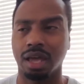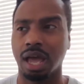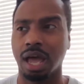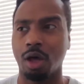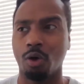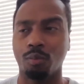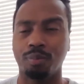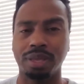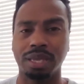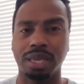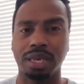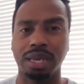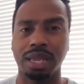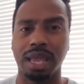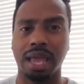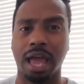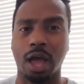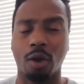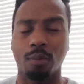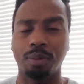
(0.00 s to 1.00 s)
I'll be in
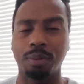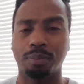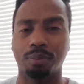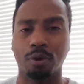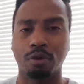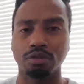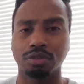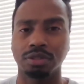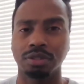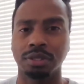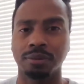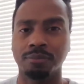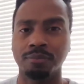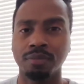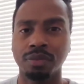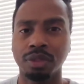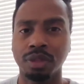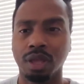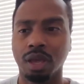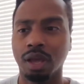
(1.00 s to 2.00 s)
there. I'll be posting
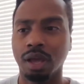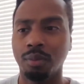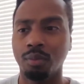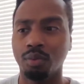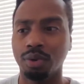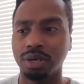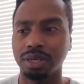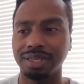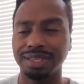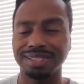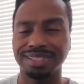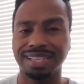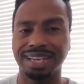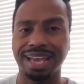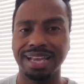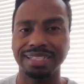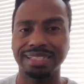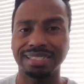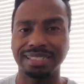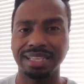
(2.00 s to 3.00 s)
what it is that
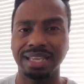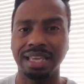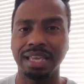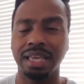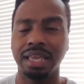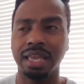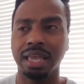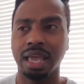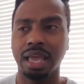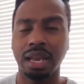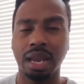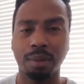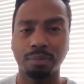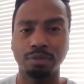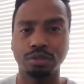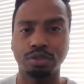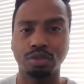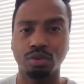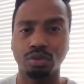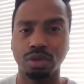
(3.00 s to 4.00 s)
I see and
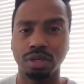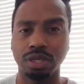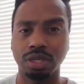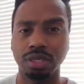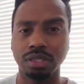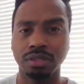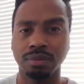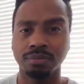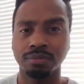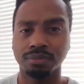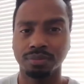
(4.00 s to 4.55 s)
opportunities.